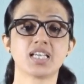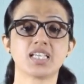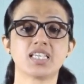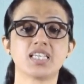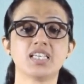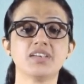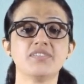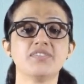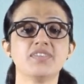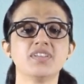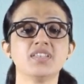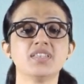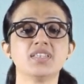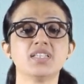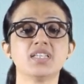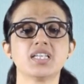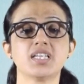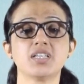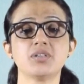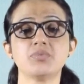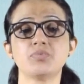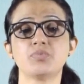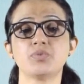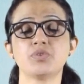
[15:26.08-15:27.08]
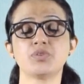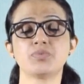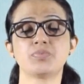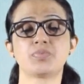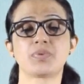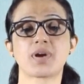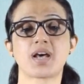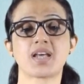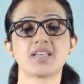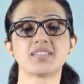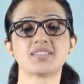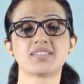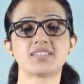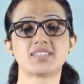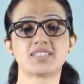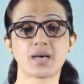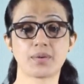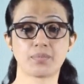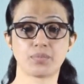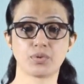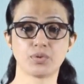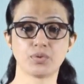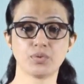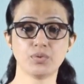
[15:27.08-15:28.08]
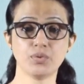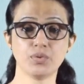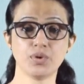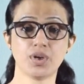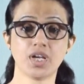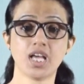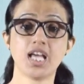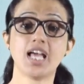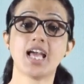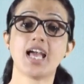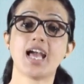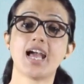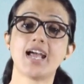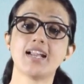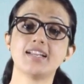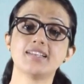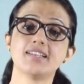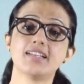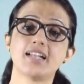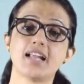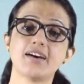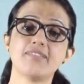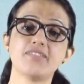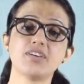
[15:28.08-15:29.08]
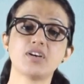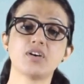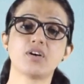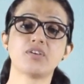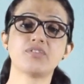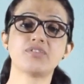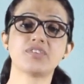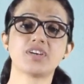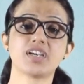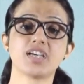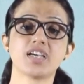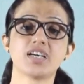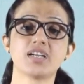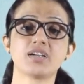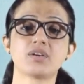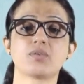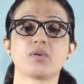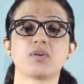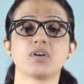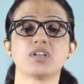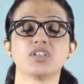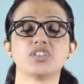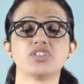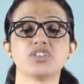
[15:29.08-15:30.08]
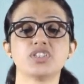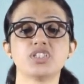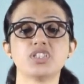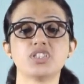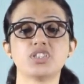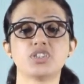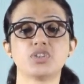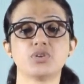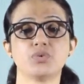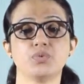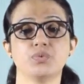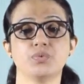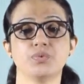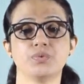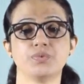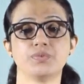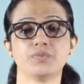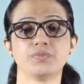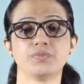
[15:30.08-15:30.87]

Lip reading: given the input price W and level of air quality Q.